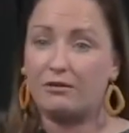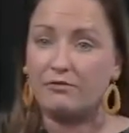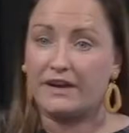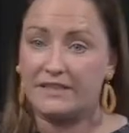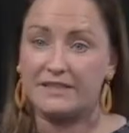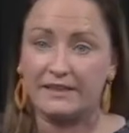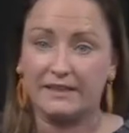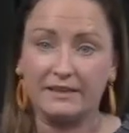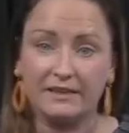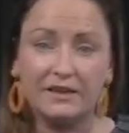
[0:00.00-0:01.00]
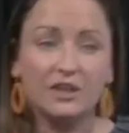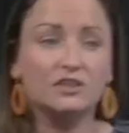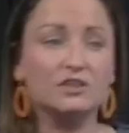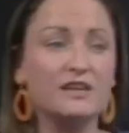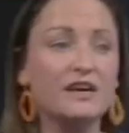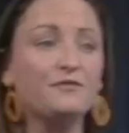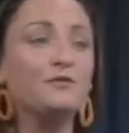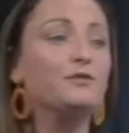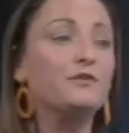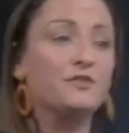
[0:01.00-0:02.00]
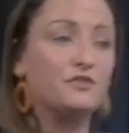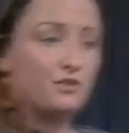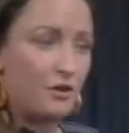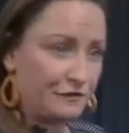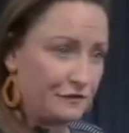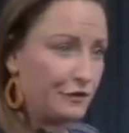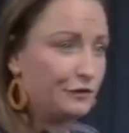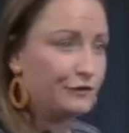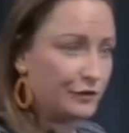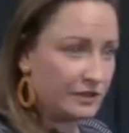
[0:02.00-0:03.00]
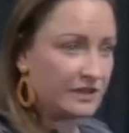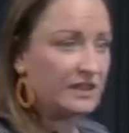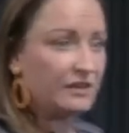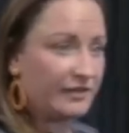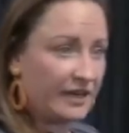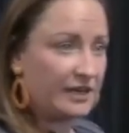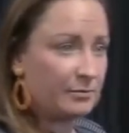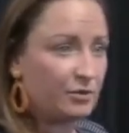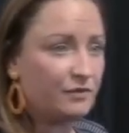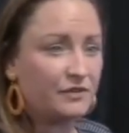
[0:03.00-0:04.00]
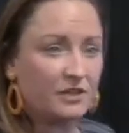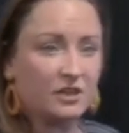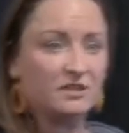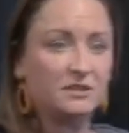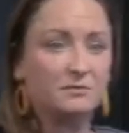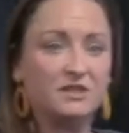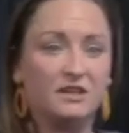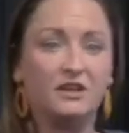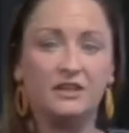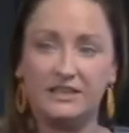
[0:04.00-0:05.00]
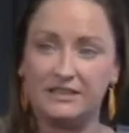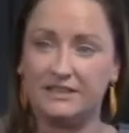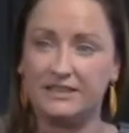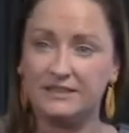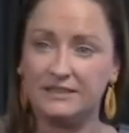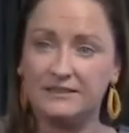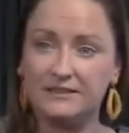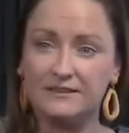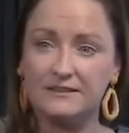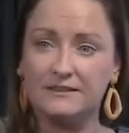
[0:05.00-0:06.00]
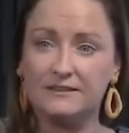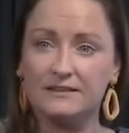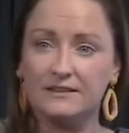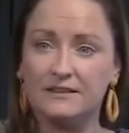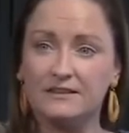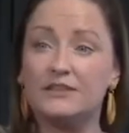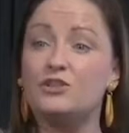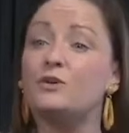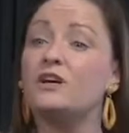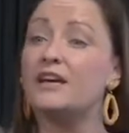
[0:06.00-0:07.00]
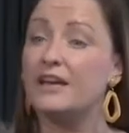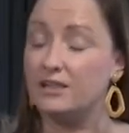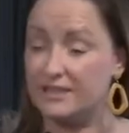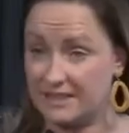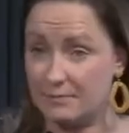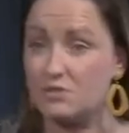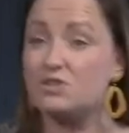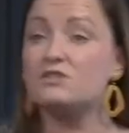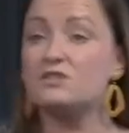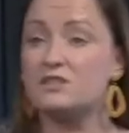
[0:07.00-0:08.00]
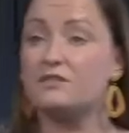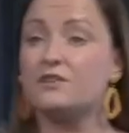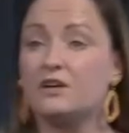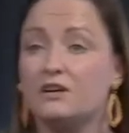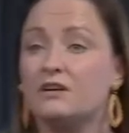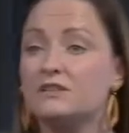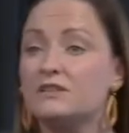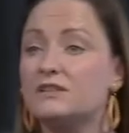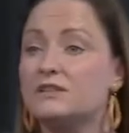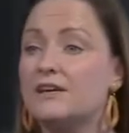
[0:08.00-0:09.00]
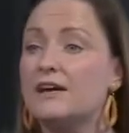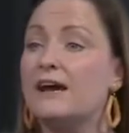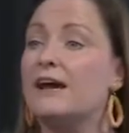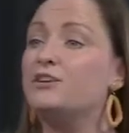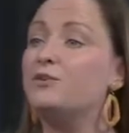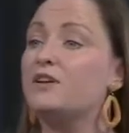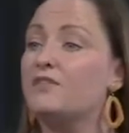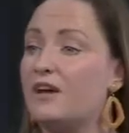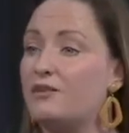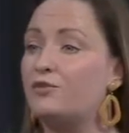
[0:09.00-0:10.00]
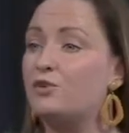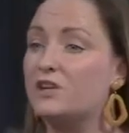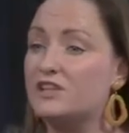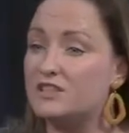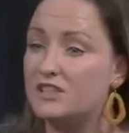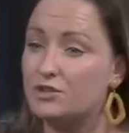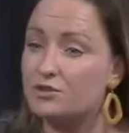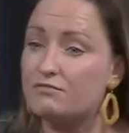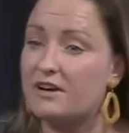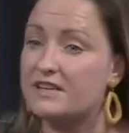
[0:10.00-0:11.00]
that rating. So therefore, if there's not full funding available for the items that are needed, then you can get an exemption certificate. And you can therefore continue to